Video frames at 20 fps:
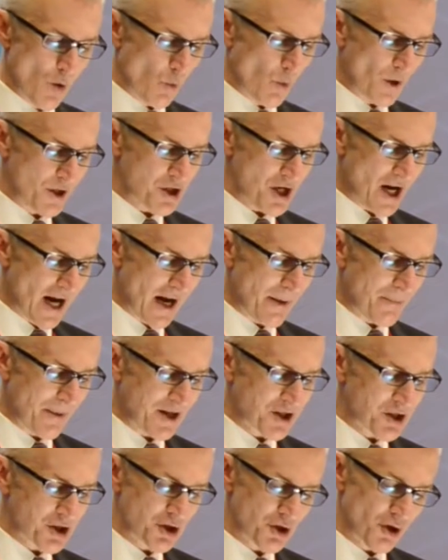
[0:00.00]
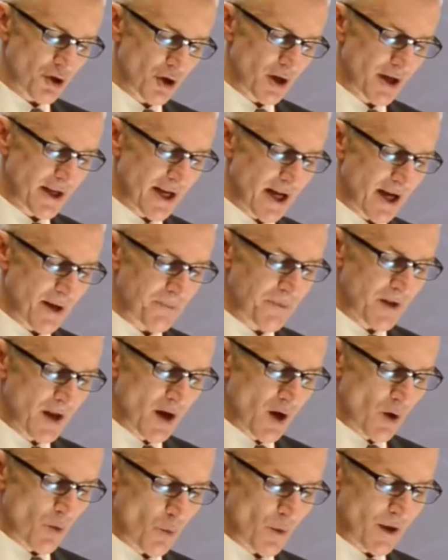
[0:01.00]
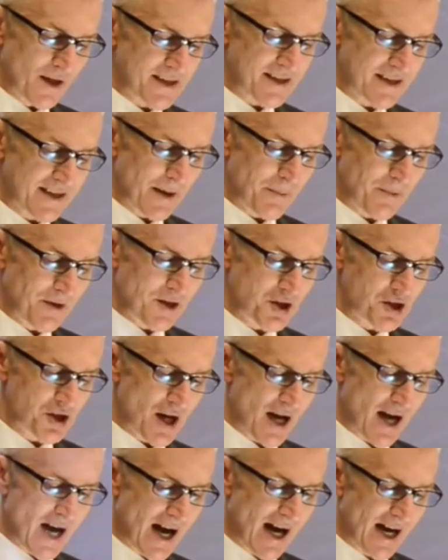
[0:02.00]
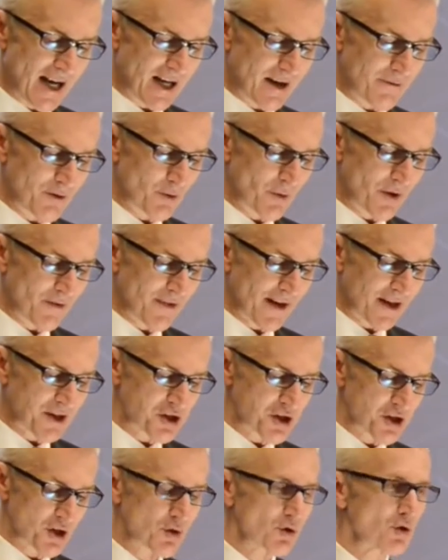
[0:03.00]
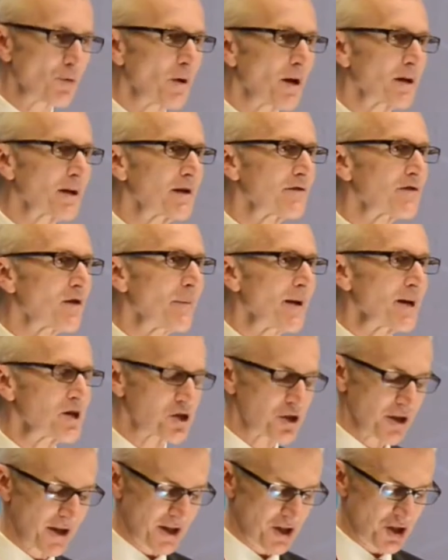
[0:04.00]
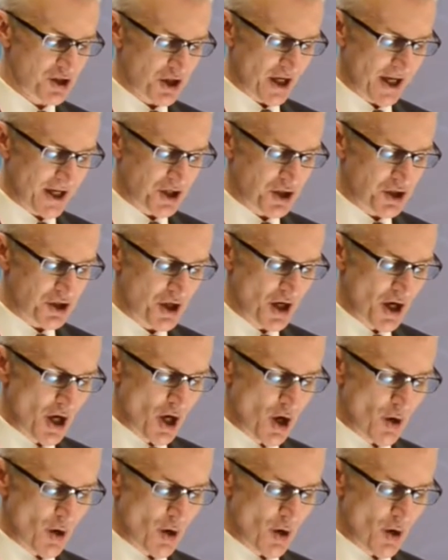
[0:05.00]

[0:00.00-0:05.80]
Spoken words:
which I mentioned earlier, will establish a high-level reflection group on information exchange,